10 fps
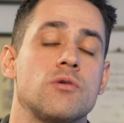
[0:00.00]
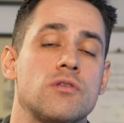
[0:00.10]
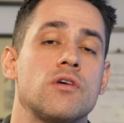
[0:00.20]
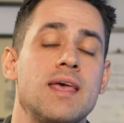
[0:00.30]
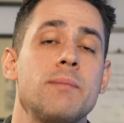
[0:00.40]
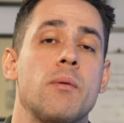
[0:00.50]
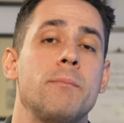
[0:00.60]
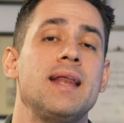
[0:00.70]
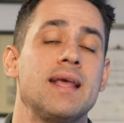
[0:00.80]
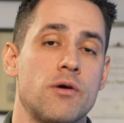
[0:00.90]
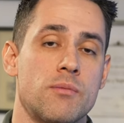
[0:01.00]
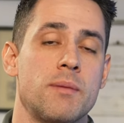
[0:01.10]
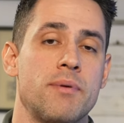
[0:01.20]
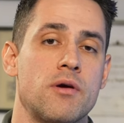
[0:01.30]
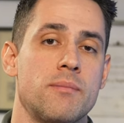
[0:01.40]
to keep on building on my
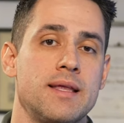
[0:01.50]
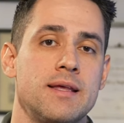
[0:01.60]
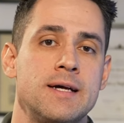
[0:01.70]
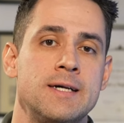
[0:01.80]
pyramid.